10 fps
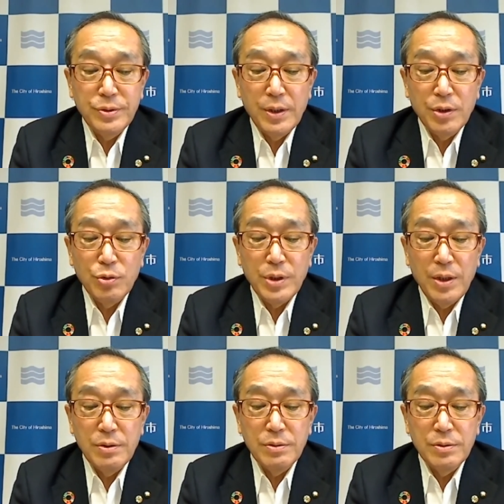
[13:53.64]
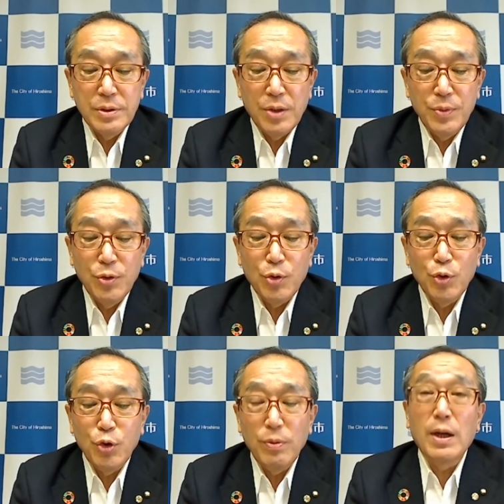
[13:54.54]
there are
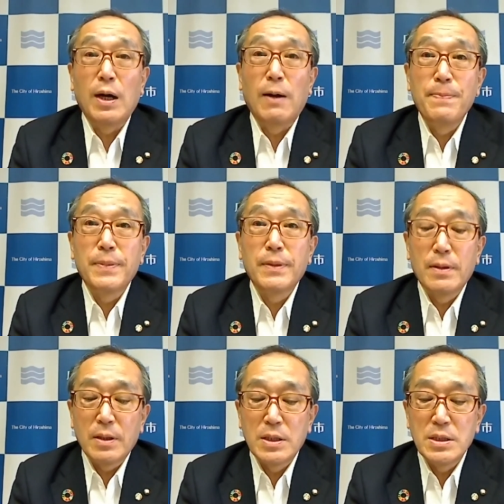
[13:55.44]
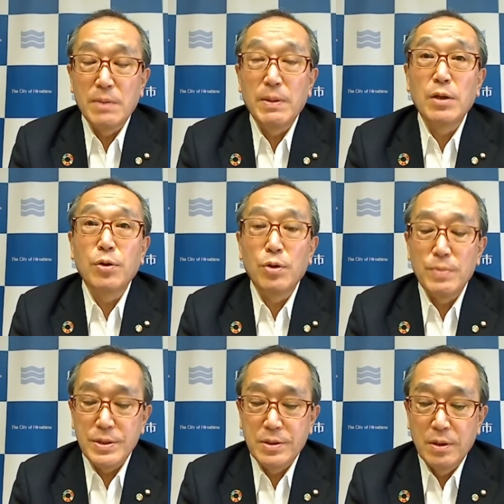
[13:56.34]
answers that to pledge for
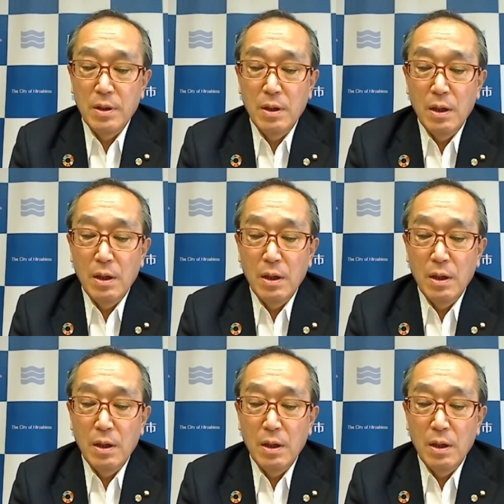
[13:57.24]
us.